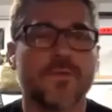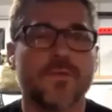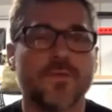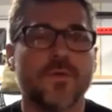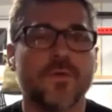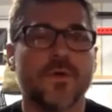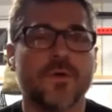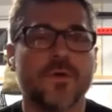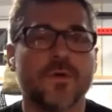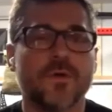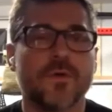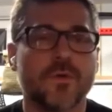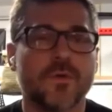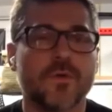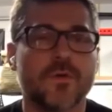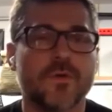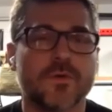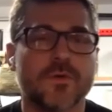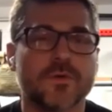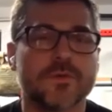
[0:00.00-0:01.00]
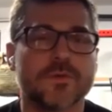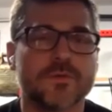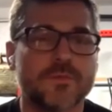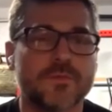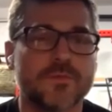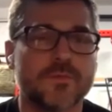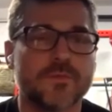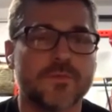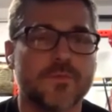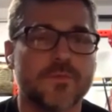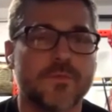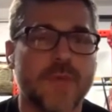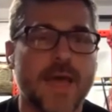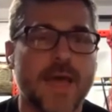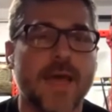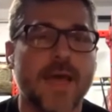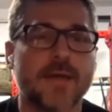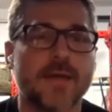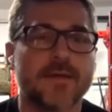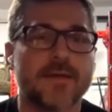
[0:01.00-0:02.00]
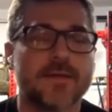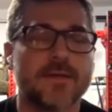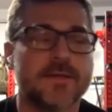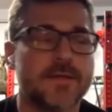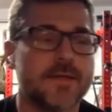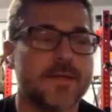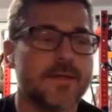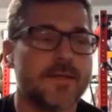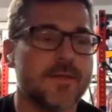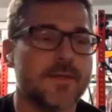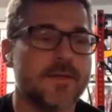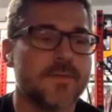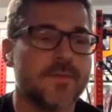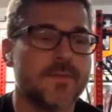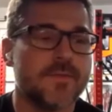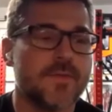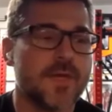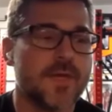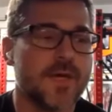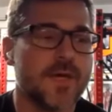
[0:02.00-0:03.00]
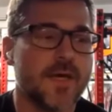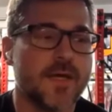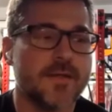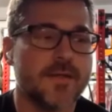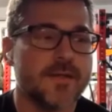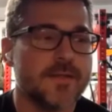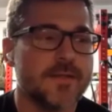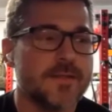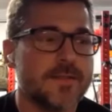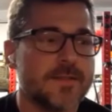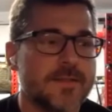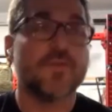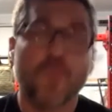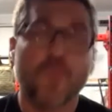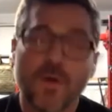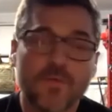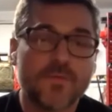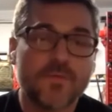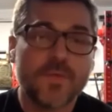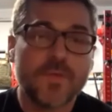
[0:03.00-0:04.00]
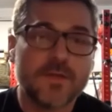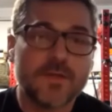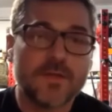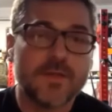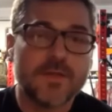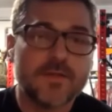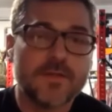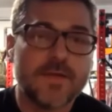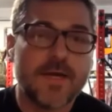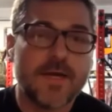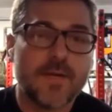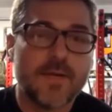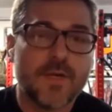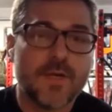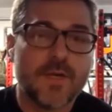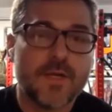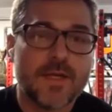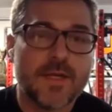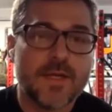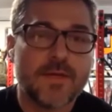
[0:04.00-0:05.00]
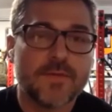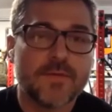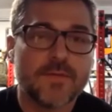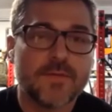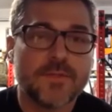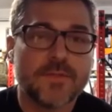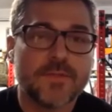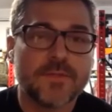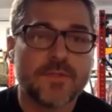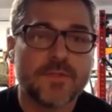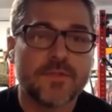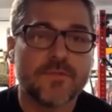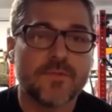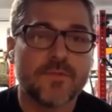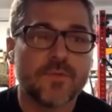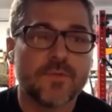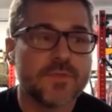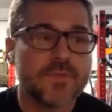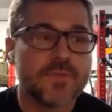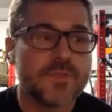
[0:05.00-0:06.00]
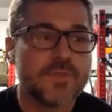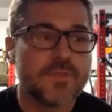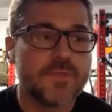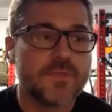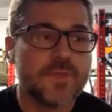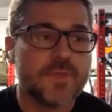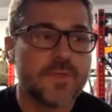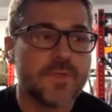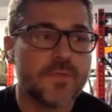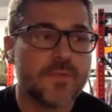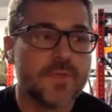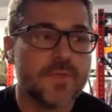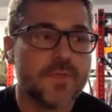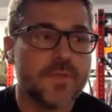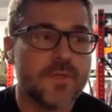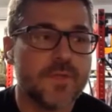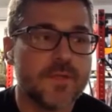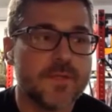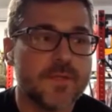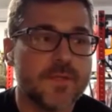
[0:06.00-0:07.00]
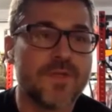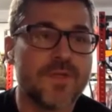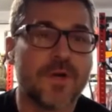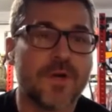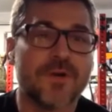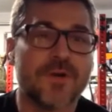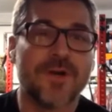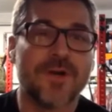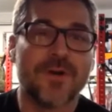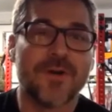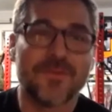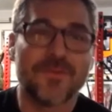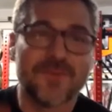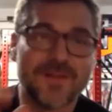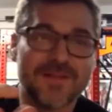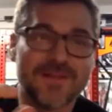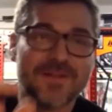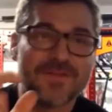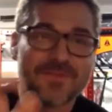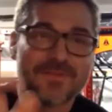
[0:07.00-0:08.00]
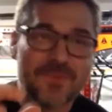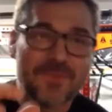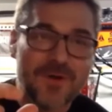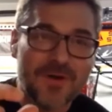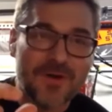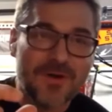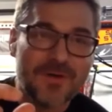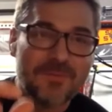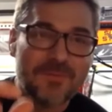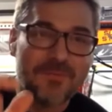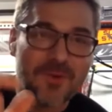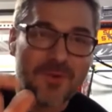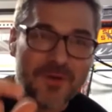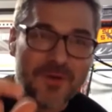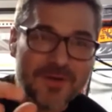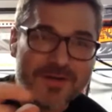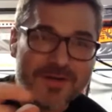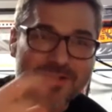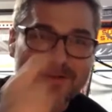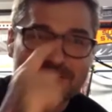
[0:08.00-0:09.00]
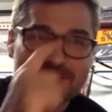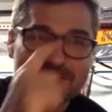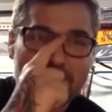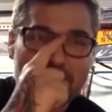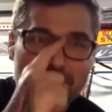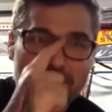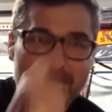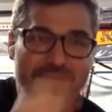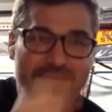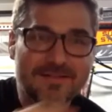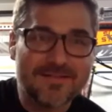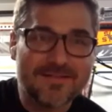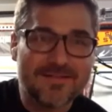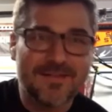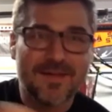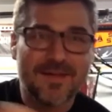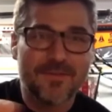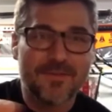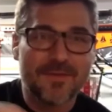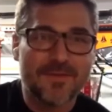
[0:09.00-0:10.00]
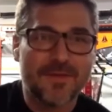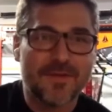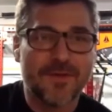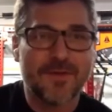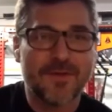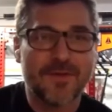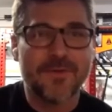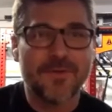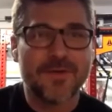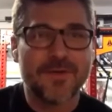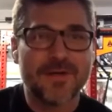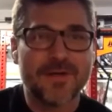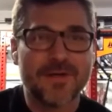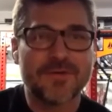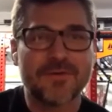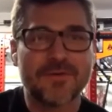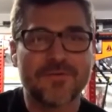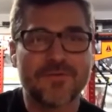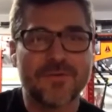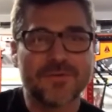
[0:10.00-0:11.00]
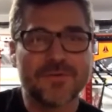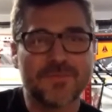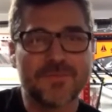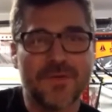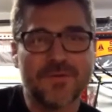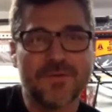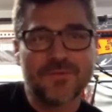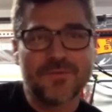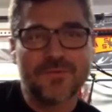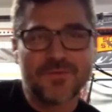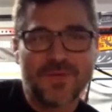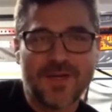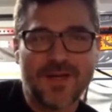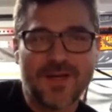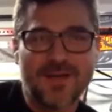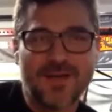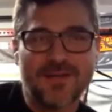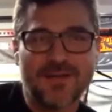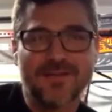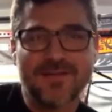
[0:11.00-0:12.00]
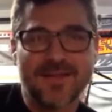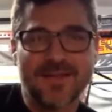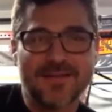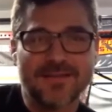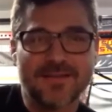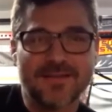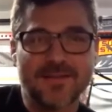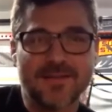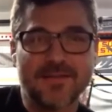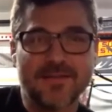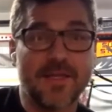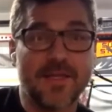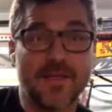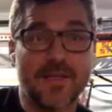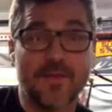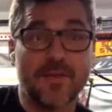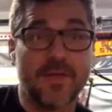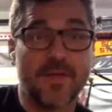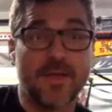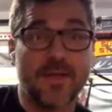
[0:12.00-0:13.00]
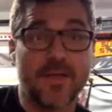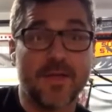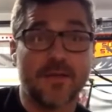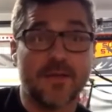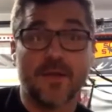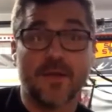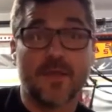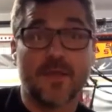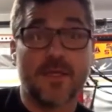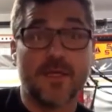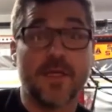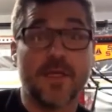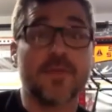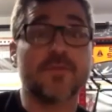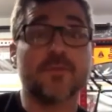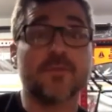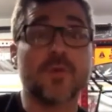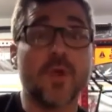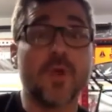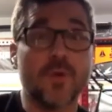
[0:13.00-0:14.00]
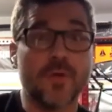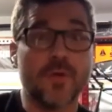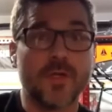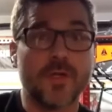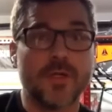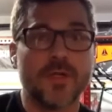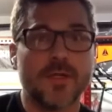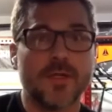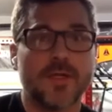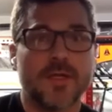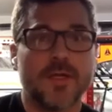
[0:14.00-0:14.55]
200 orders back. We've got a 12-week lead time right now, which is unfortunate, but we turned on a really small marketing button that we thought, oh, here's our first month. We'll try and test these. And it like exploded.